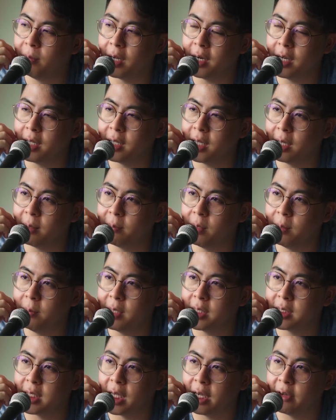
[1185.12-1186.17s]
other than that, maybe
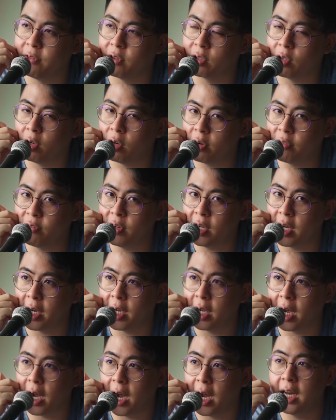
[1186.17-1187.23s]
it's like photography.
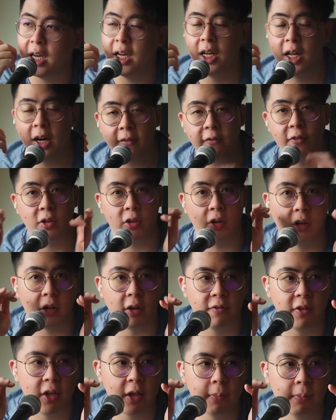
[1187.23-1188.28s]
I love
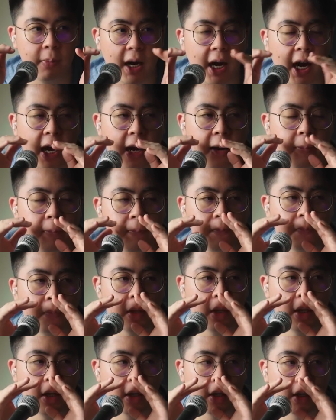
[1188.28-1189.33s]
photography, but I'm
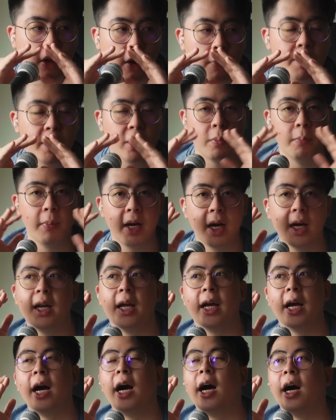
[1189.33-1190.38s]
compared to Ming Han,
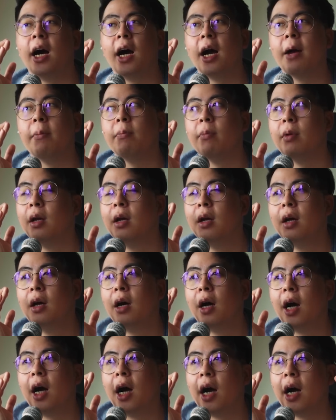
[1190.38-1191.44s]
like I'm
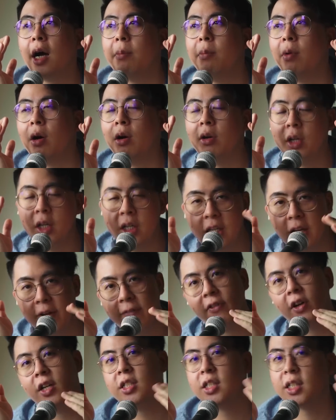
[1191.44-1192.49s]
on a
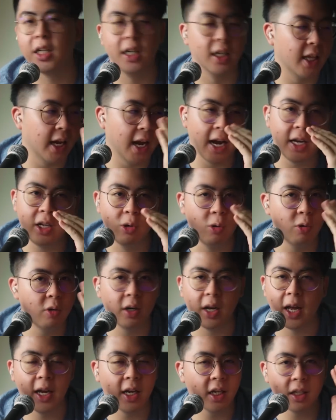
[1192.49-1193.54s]
different scale. Like I don't
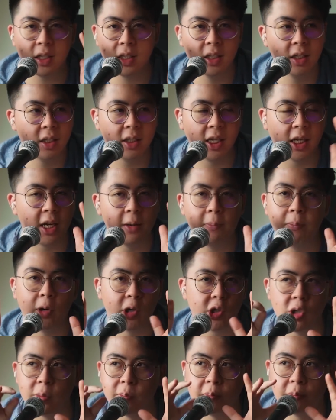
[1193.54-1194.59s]
like taking
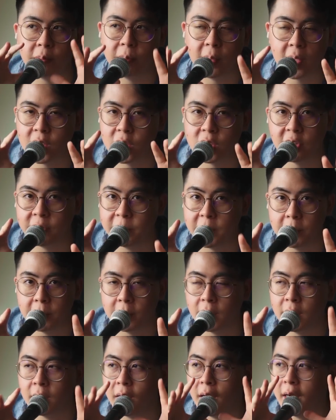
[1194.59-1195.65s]
portrait pictures of
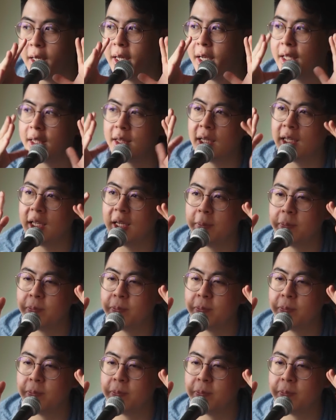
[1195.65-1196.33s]
people. I like taking